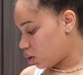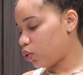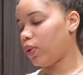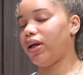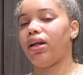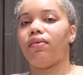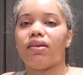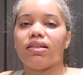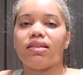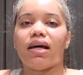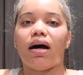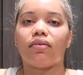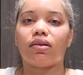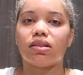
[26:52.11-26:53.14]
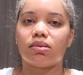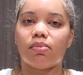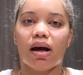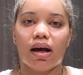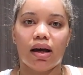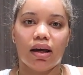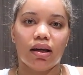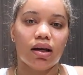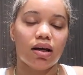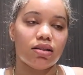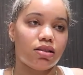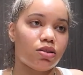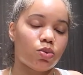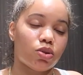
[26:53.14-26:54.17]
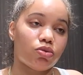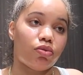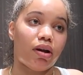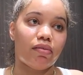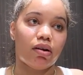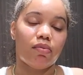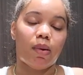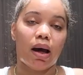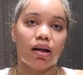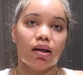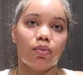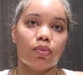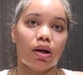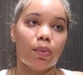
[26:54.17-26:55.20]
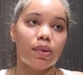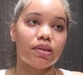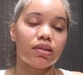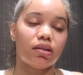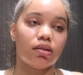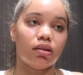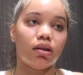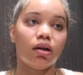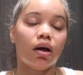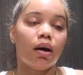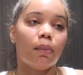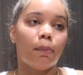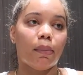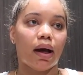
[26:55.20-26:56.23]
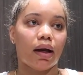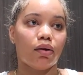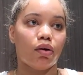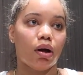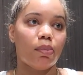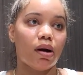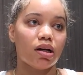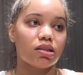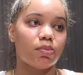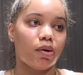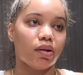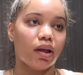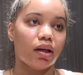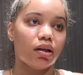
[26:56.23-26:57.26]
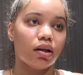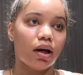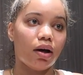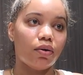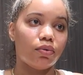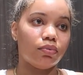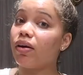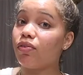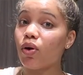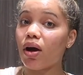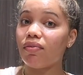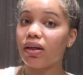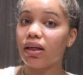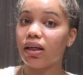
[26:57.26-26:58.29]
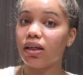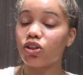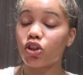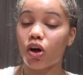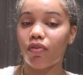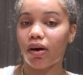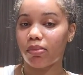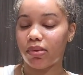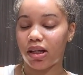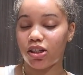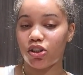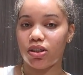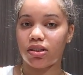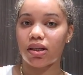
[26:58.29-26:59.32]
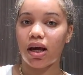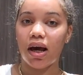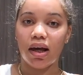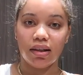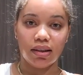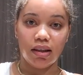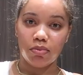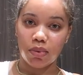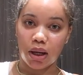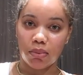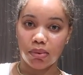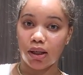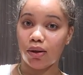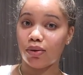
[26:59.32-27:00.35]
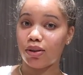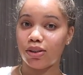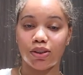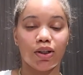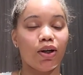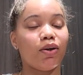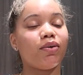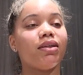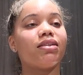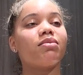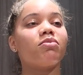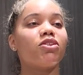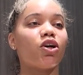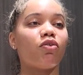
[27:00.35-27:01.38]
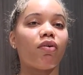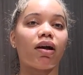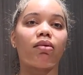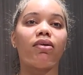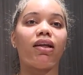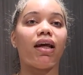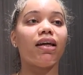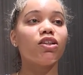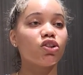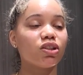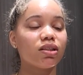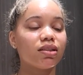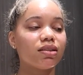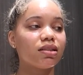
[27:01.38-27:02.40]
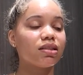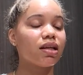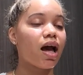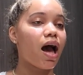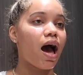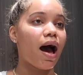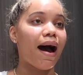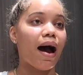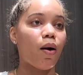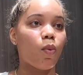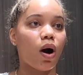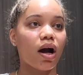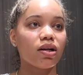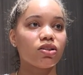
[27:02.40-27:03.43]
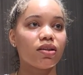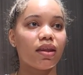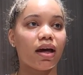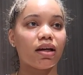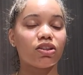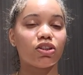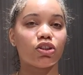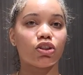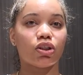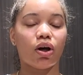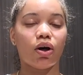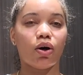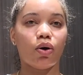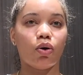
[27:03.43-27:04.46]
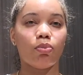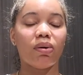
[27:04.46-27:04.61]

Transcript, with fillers: queen of the south because my cousin was raving about it when I went to my grandpa's birthday cookout. If you have any show recommendations, leave them down below because your girl needs some show recommendations. I watched that show